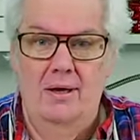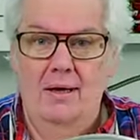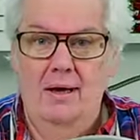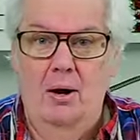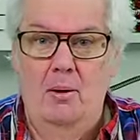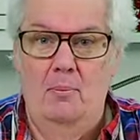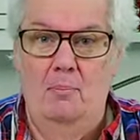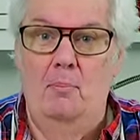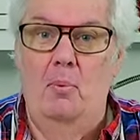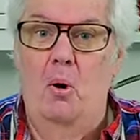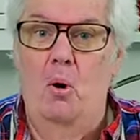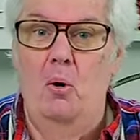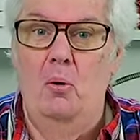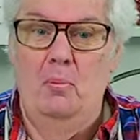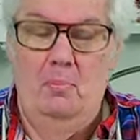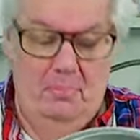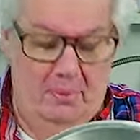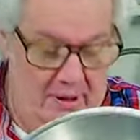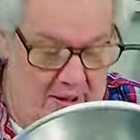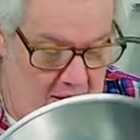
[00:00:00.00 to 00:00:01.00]
A
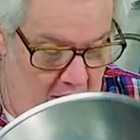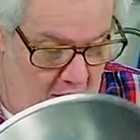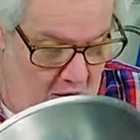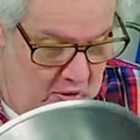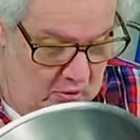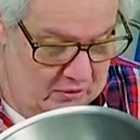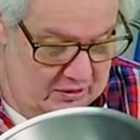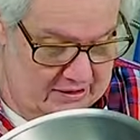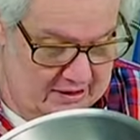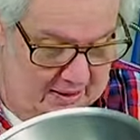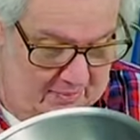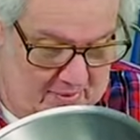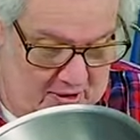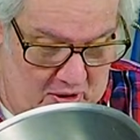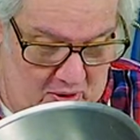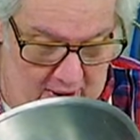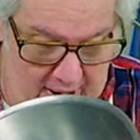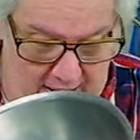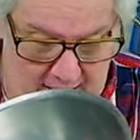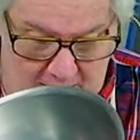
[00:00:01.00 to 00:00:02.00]
bowl.
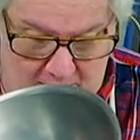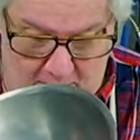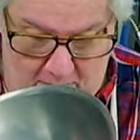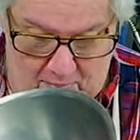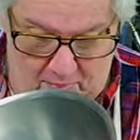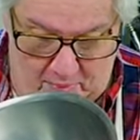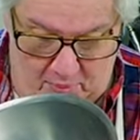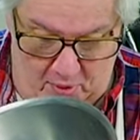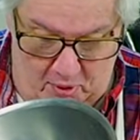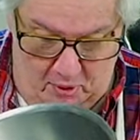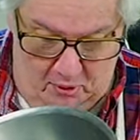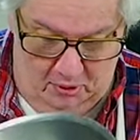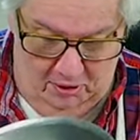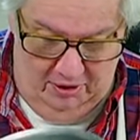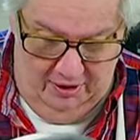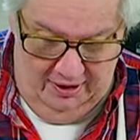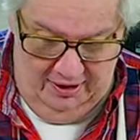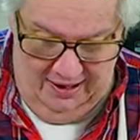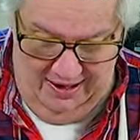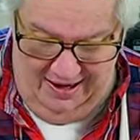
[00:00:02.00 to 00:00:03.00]
B-O-W-L.
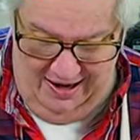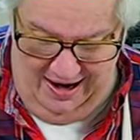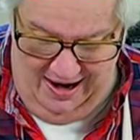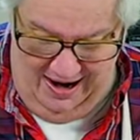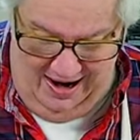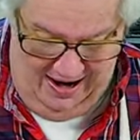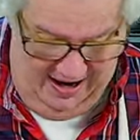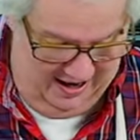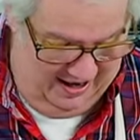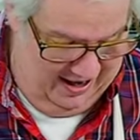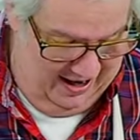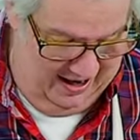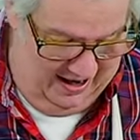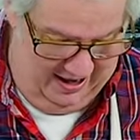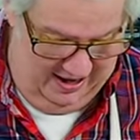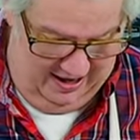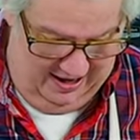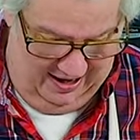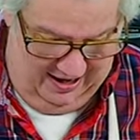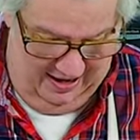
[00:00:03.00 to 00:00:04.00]
Bowl.
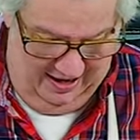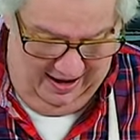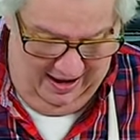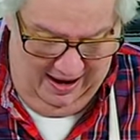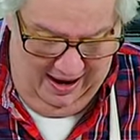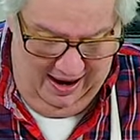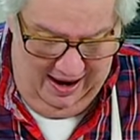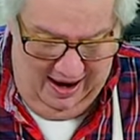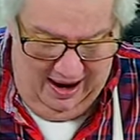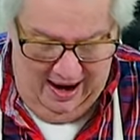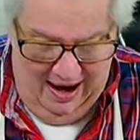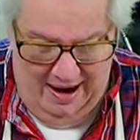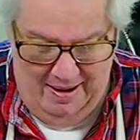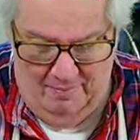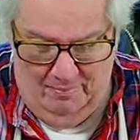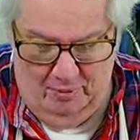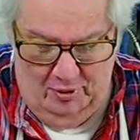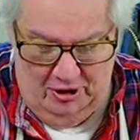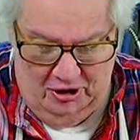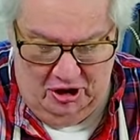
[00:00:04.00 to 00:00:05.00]

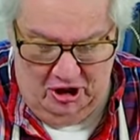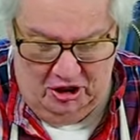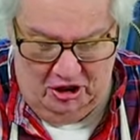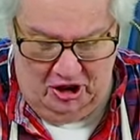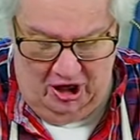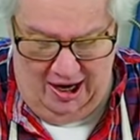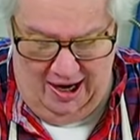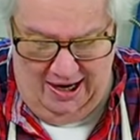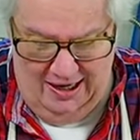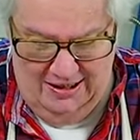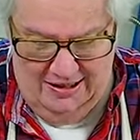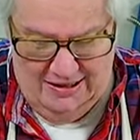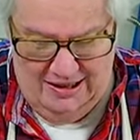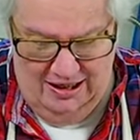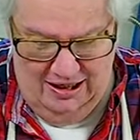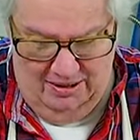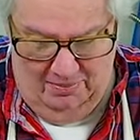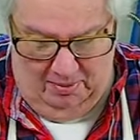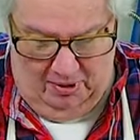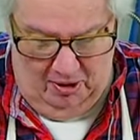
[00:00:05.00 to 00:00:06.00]
And put the thighs
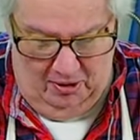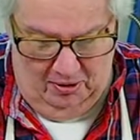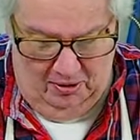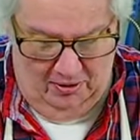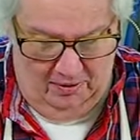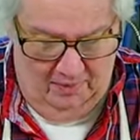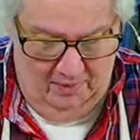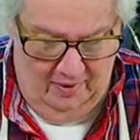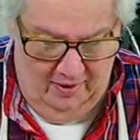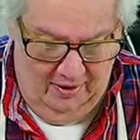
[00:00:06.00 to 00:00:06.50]
in the bowl.